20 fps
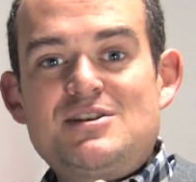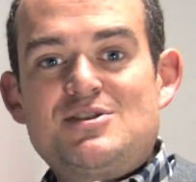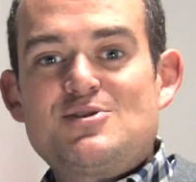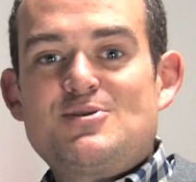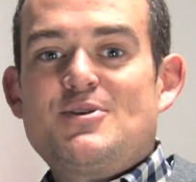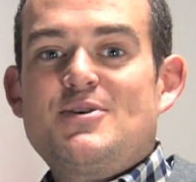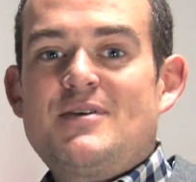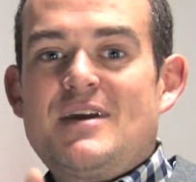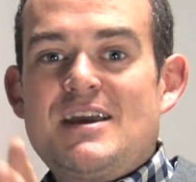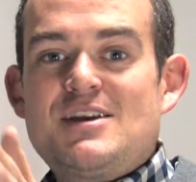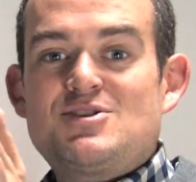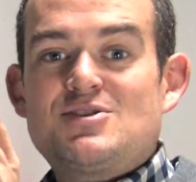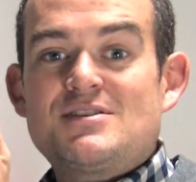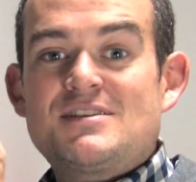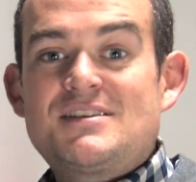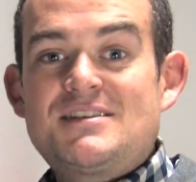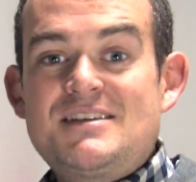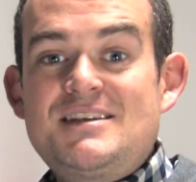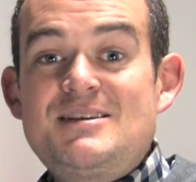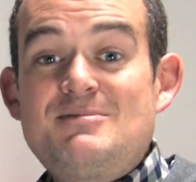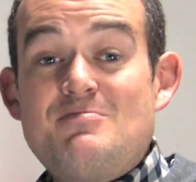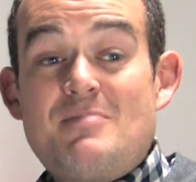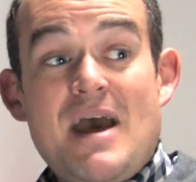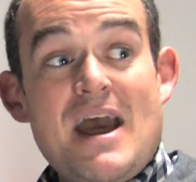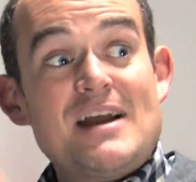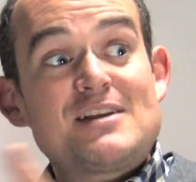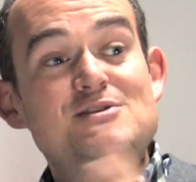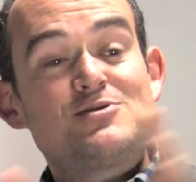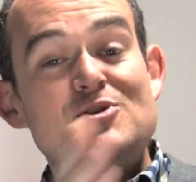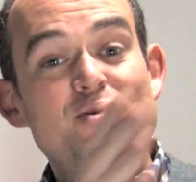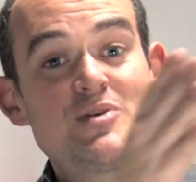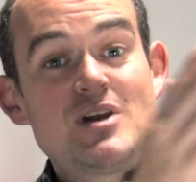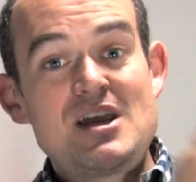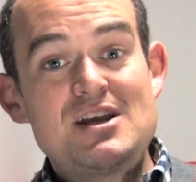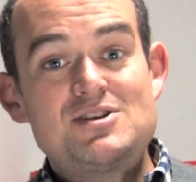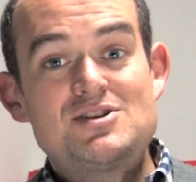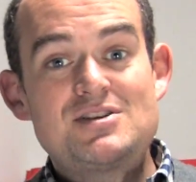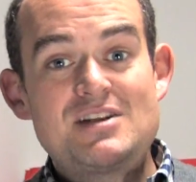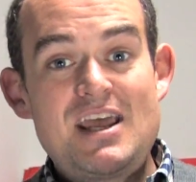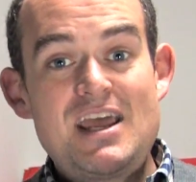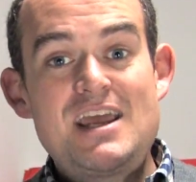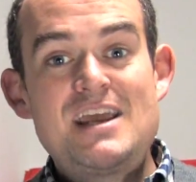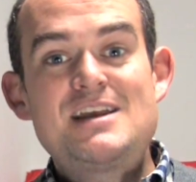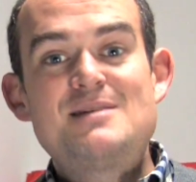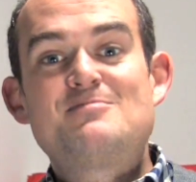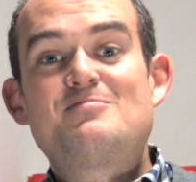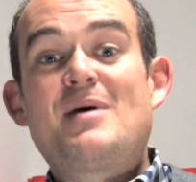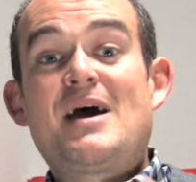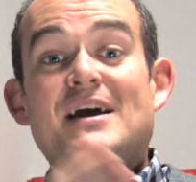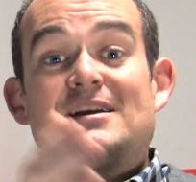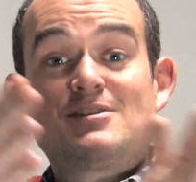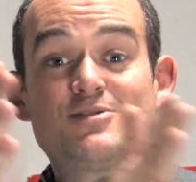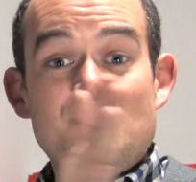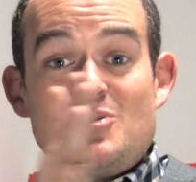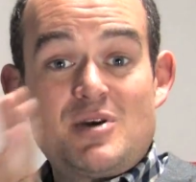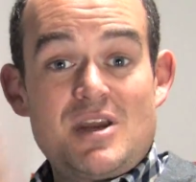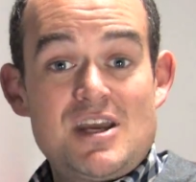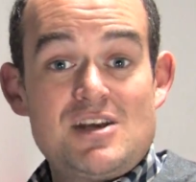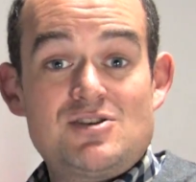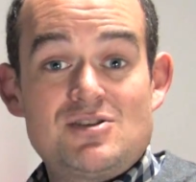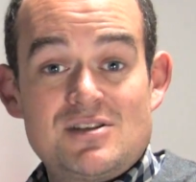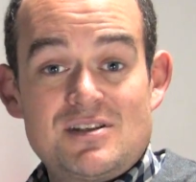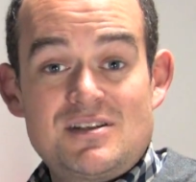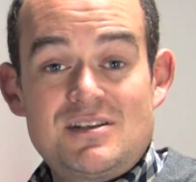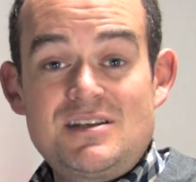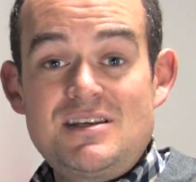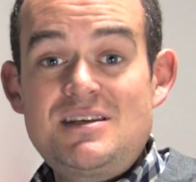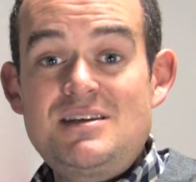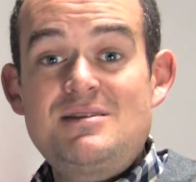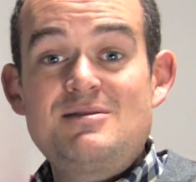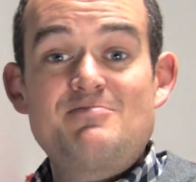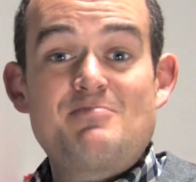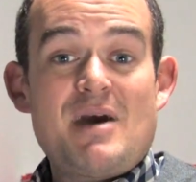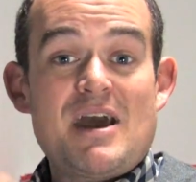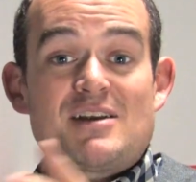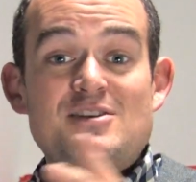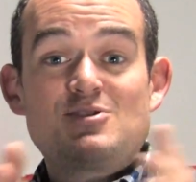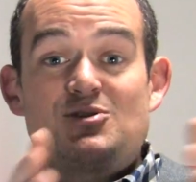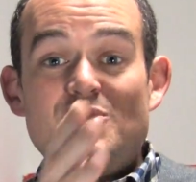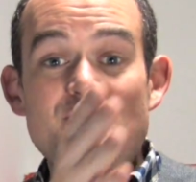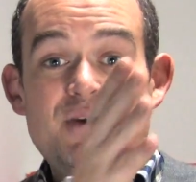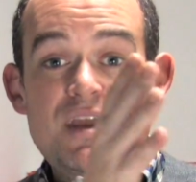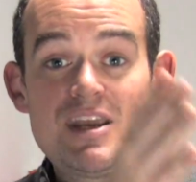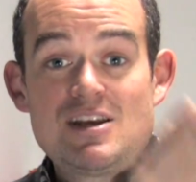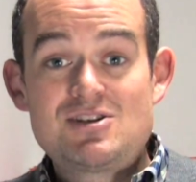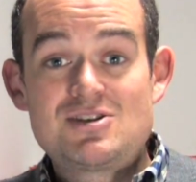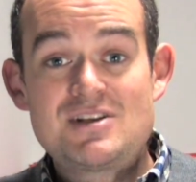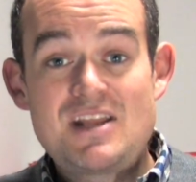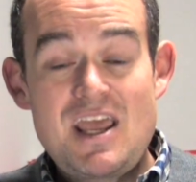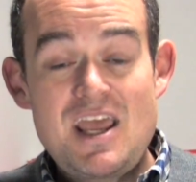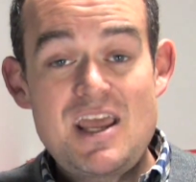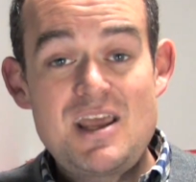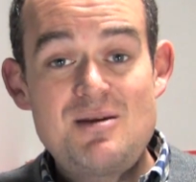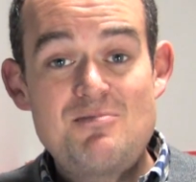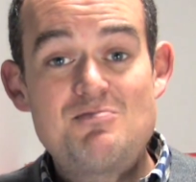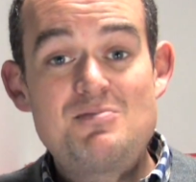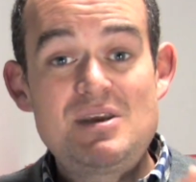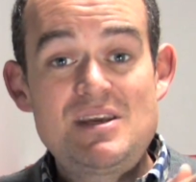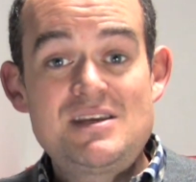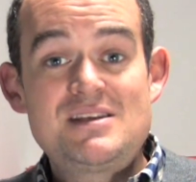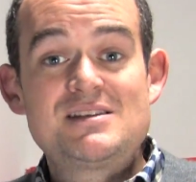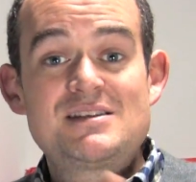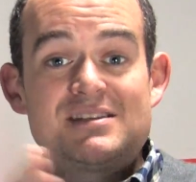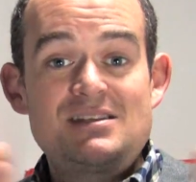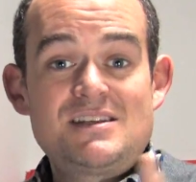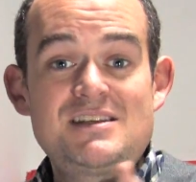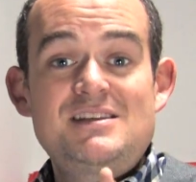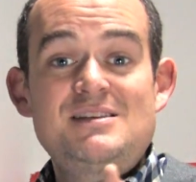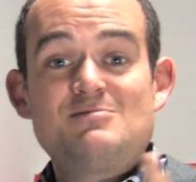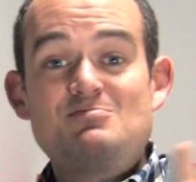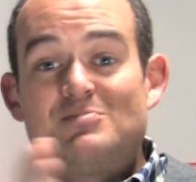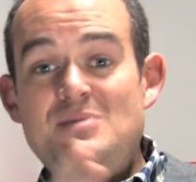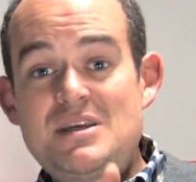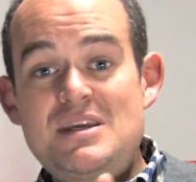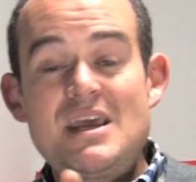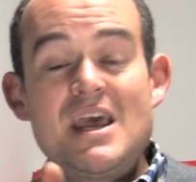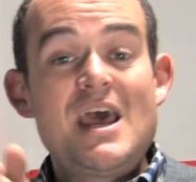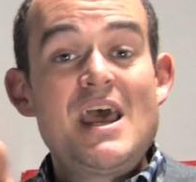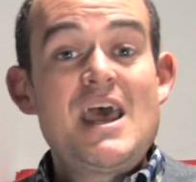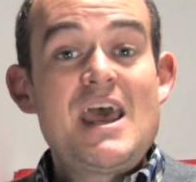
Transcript: to location C, back to location A, back to location C, back to location A, B, C, B,